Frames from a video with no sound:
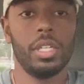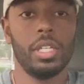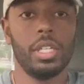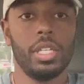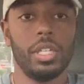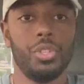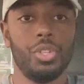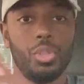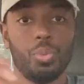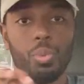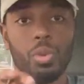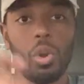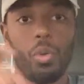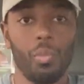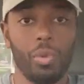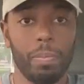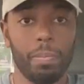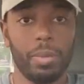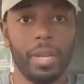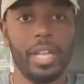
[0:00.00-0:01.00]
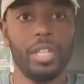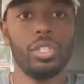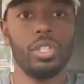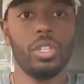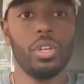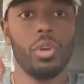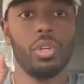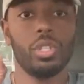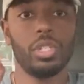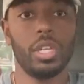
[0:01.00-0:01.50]
And since we are
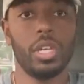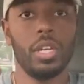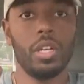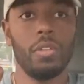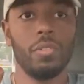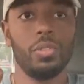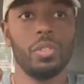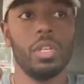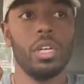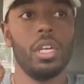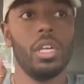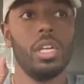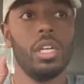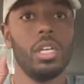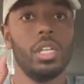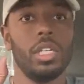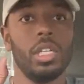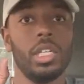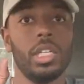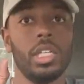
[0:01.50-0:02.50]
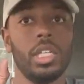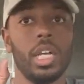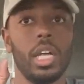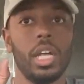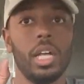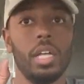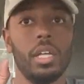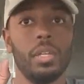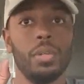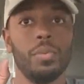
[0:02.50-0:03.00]
replacing ourselves,
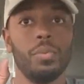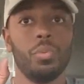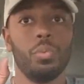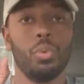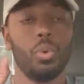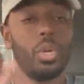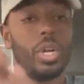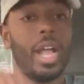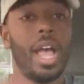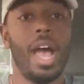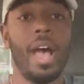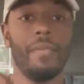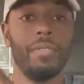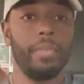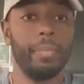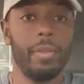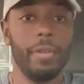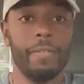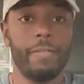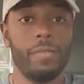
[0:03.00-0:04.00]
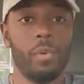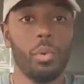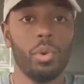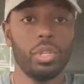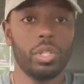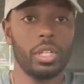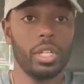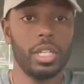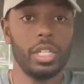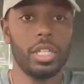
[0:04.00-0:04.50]
we're going to have to be
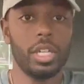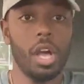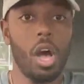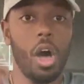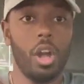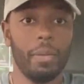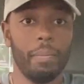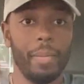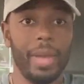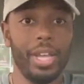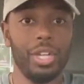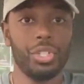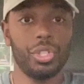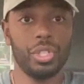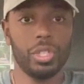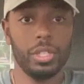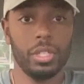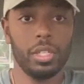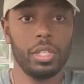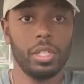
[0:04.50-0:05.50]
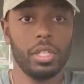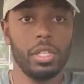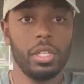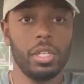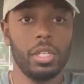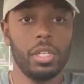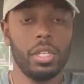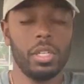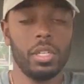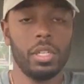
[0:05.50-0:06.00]
forced into automation,
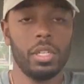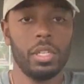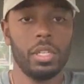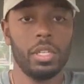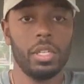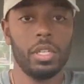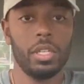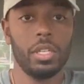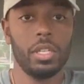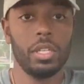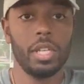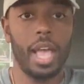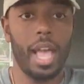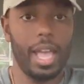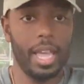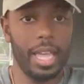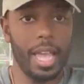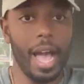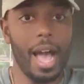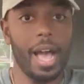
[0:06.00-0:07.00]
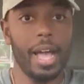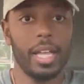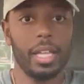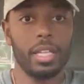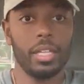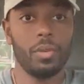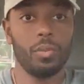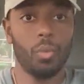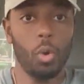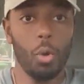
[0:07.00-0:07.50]
AI,
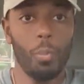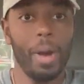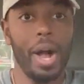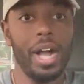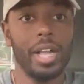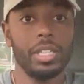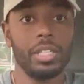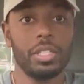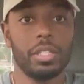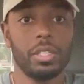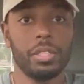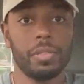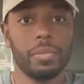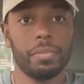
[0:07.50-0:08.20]
robots,